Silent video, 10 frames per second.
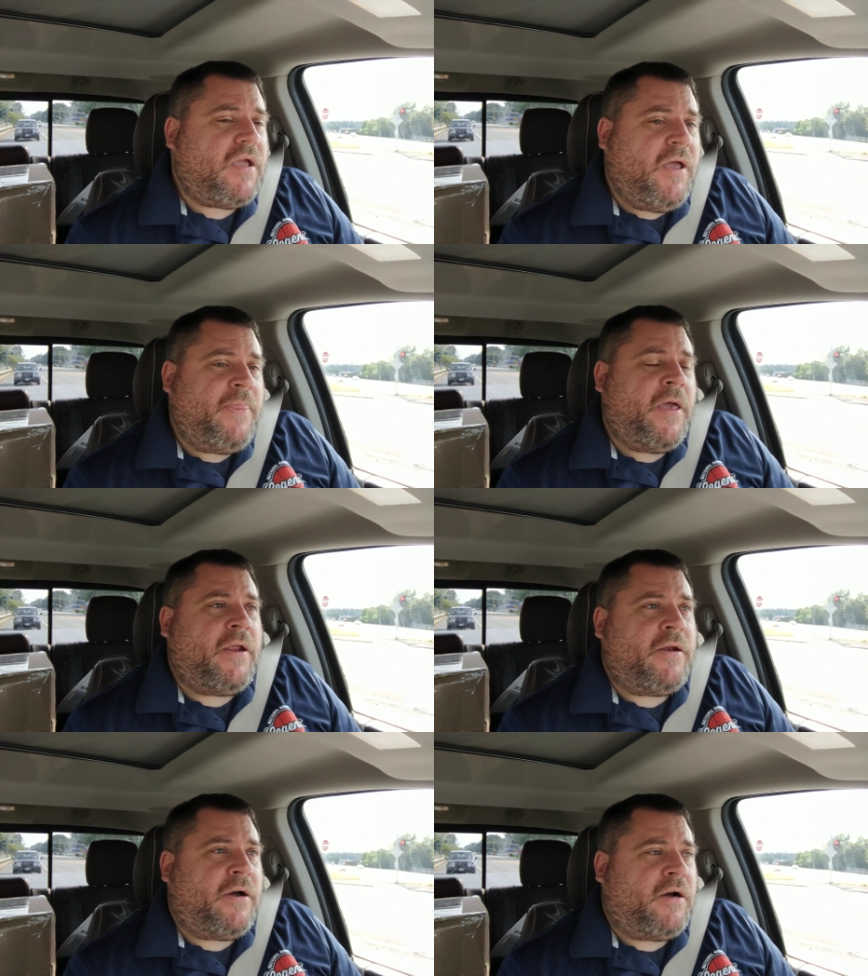And
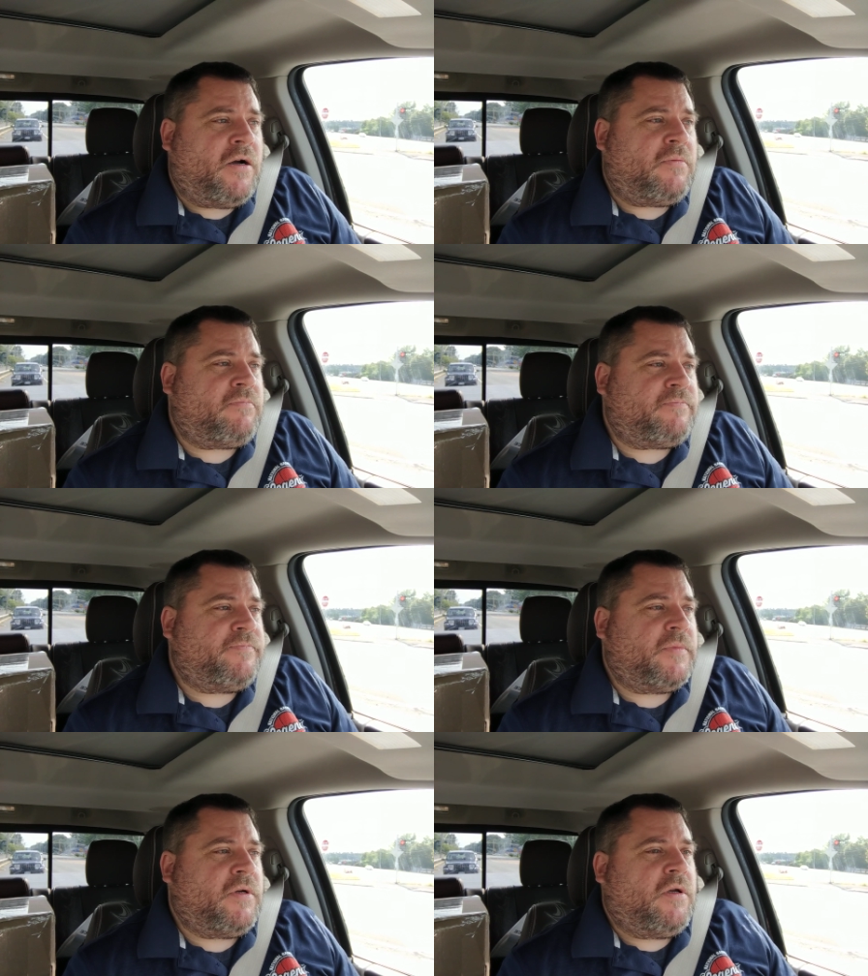then um,
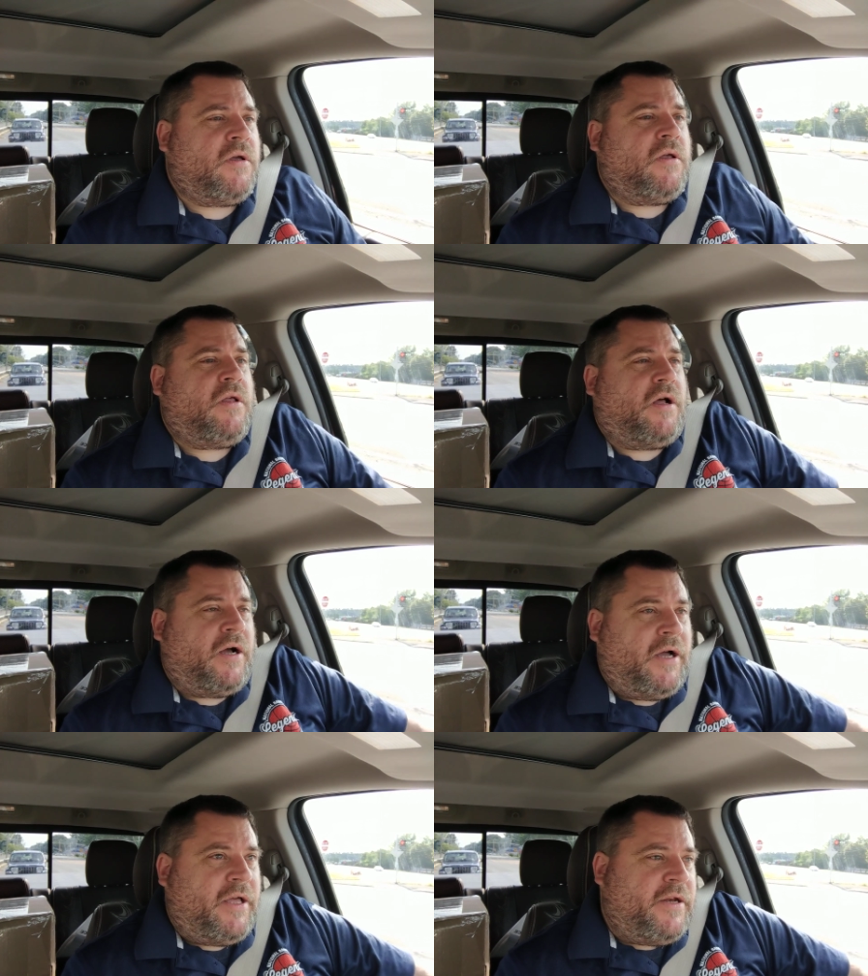
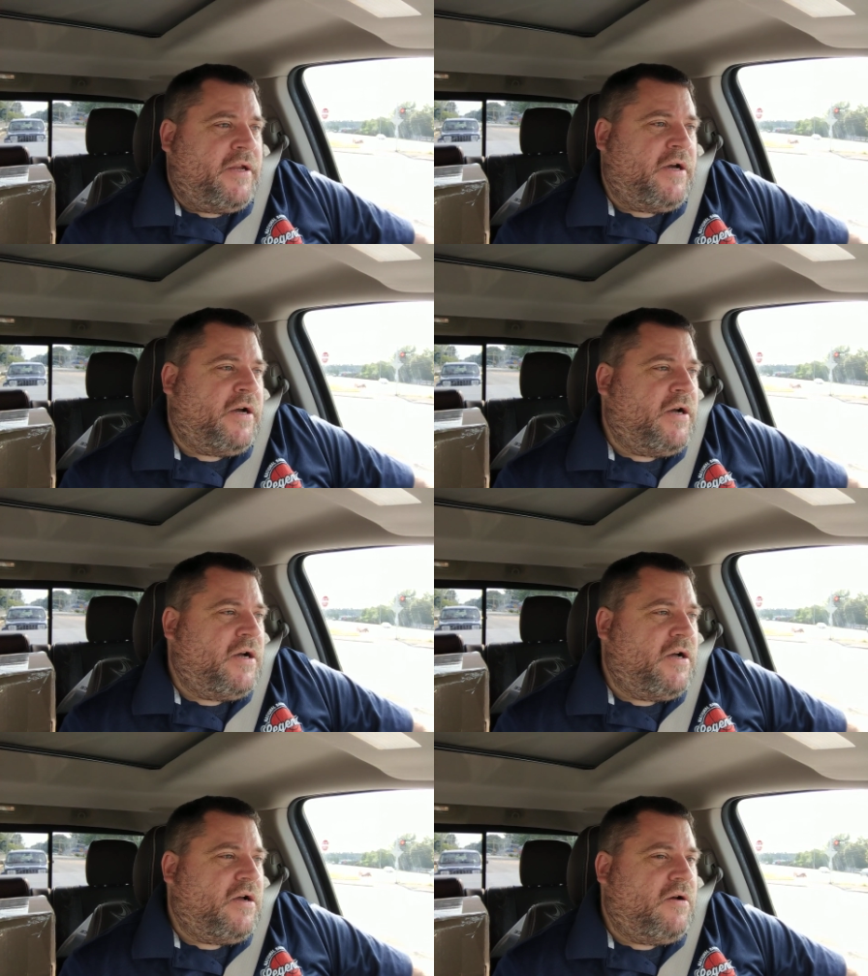on
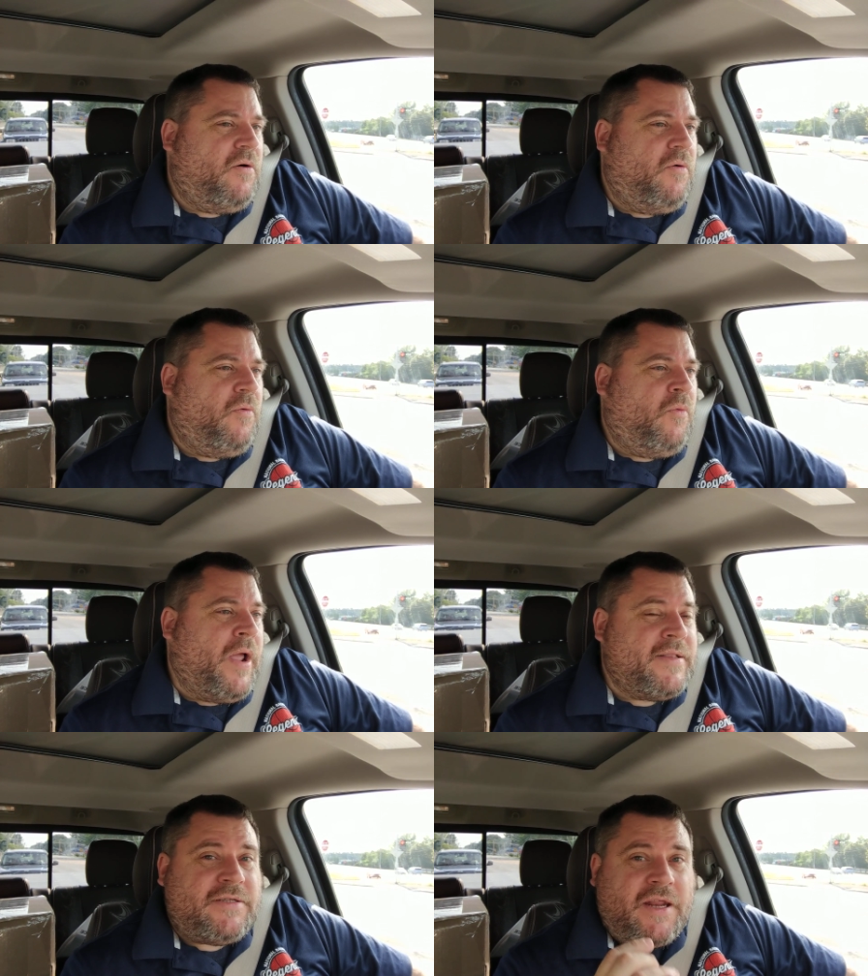uh,
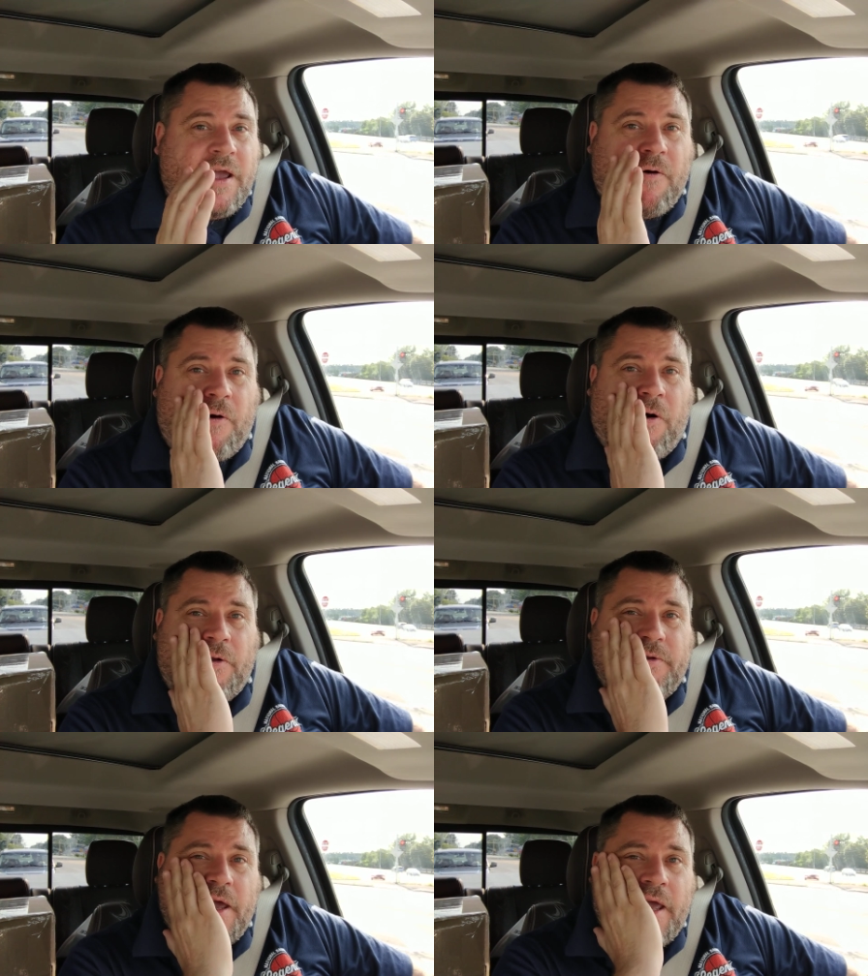Wednesday,
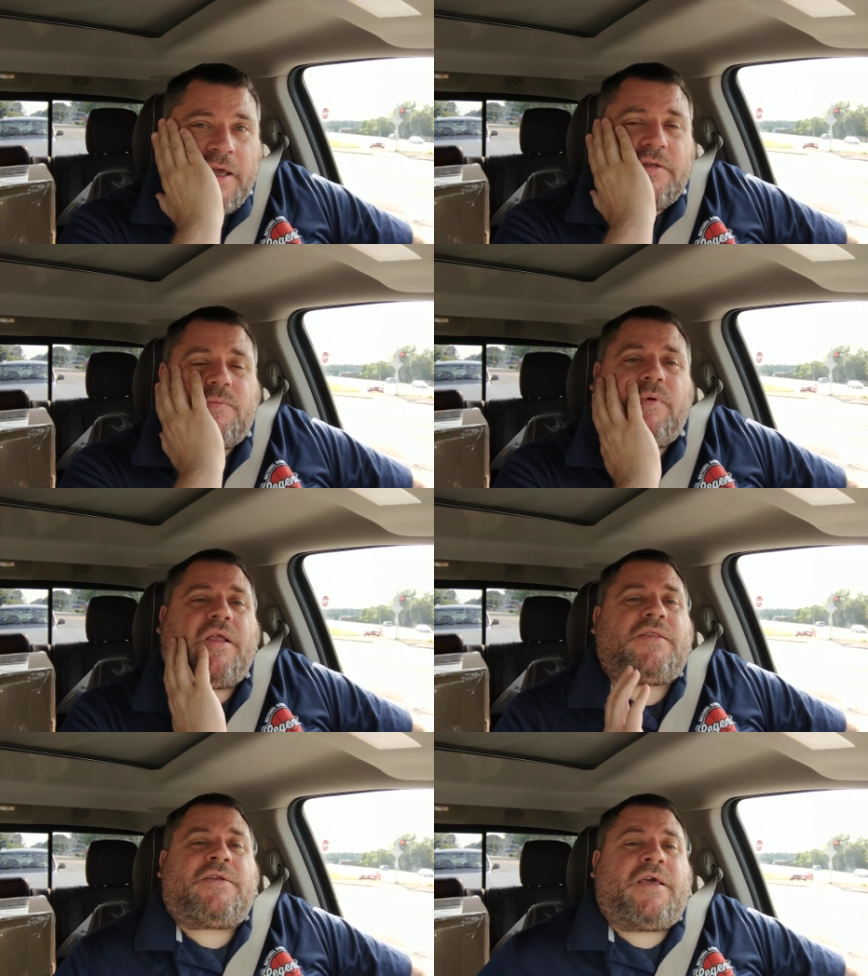all day,
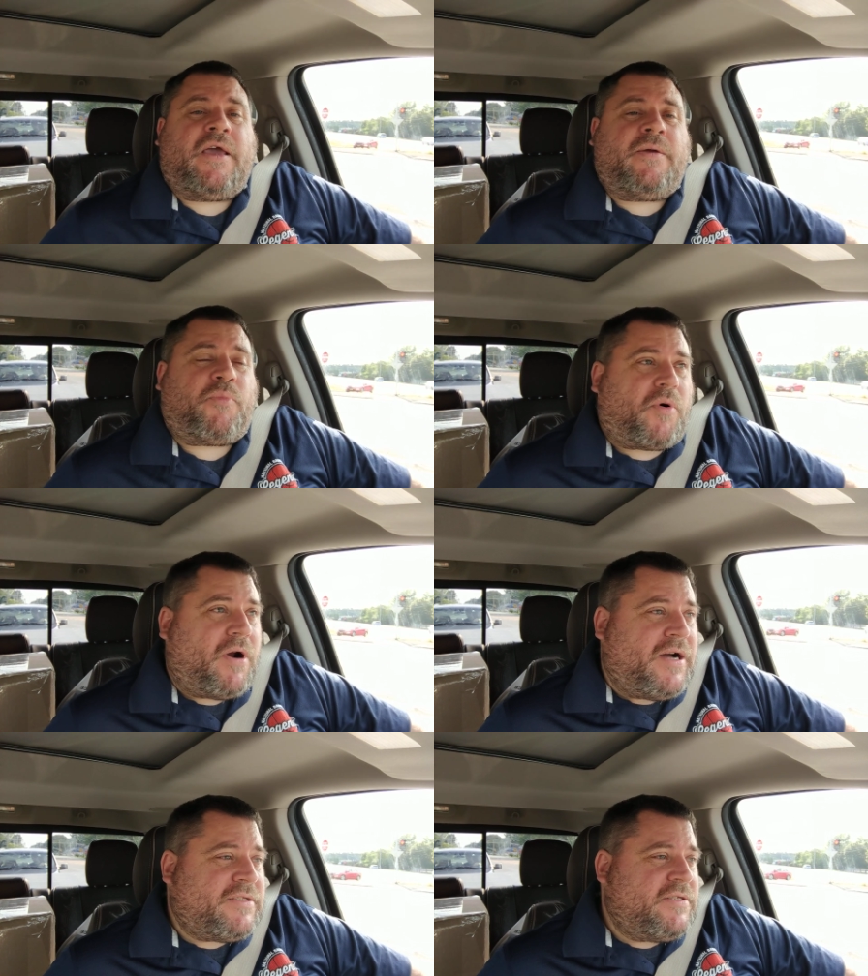spent the day
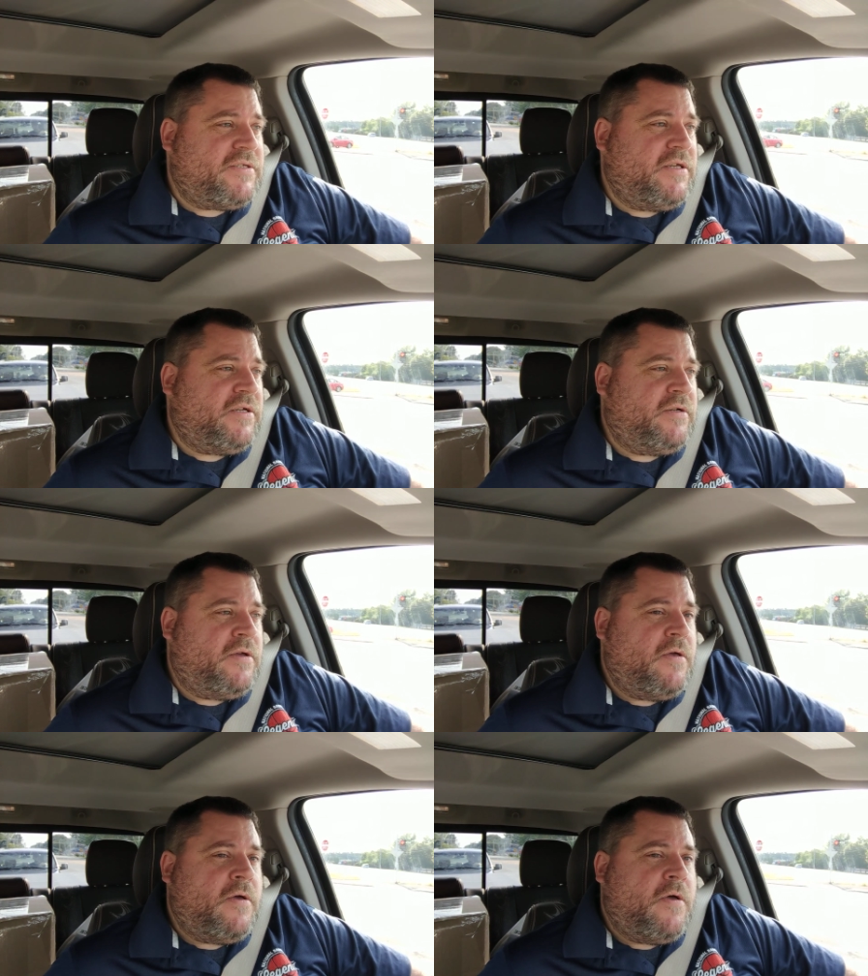processing
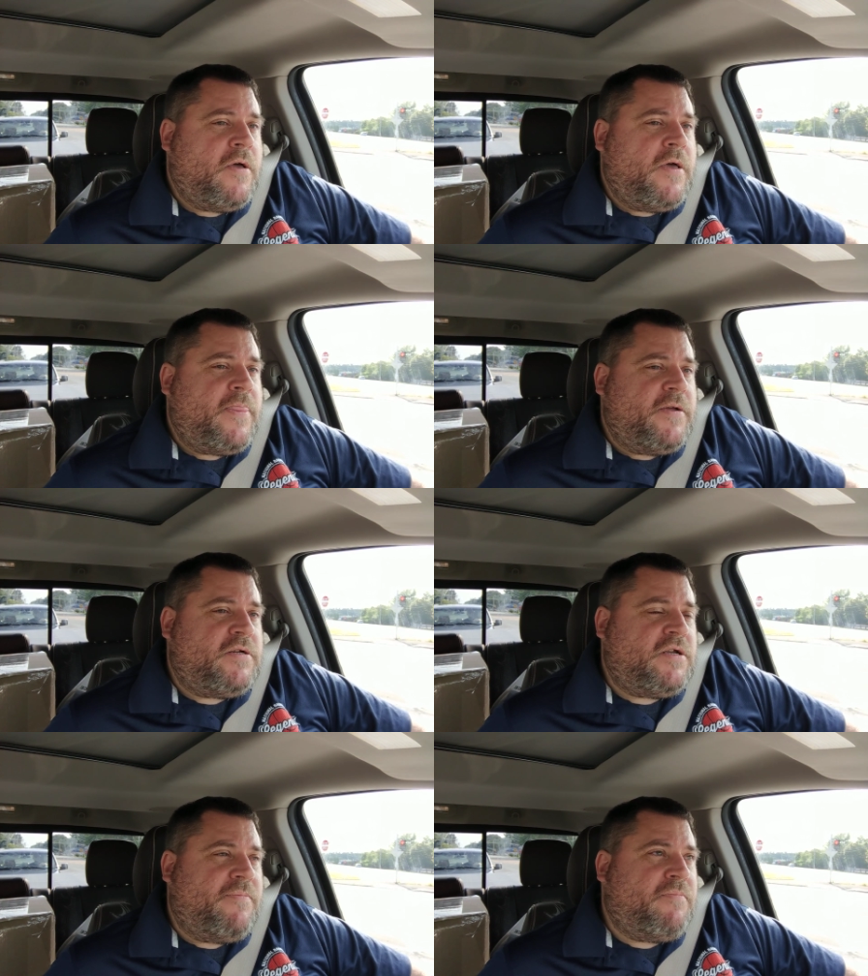the
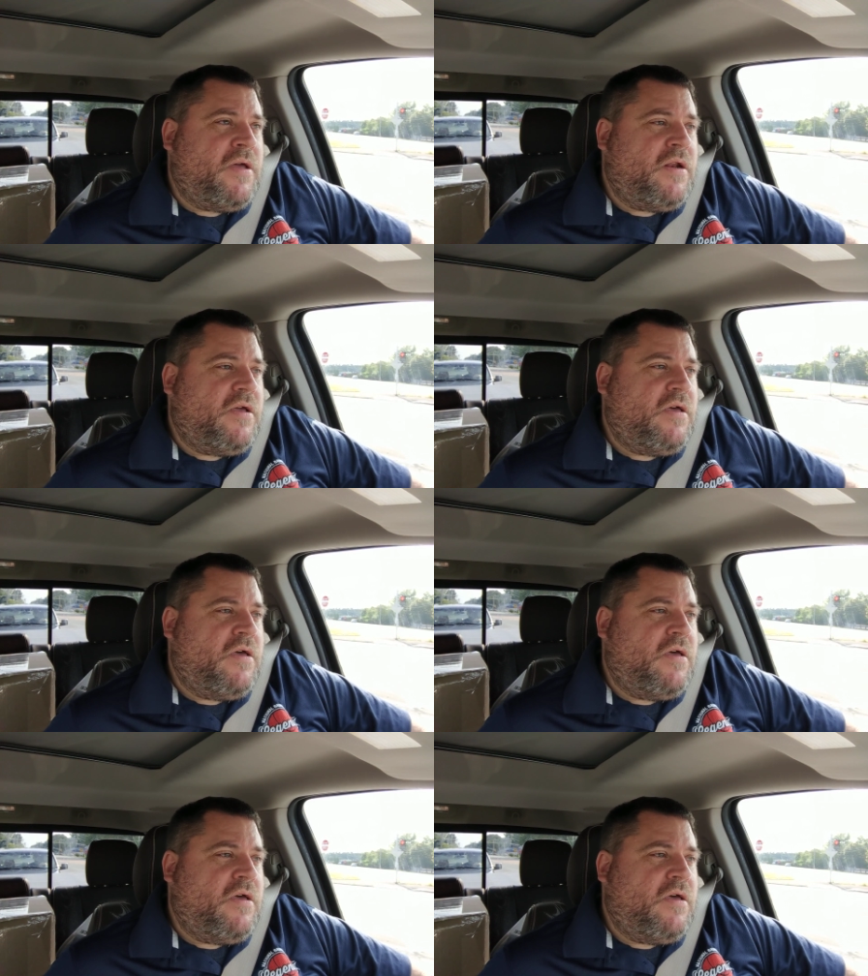shipment,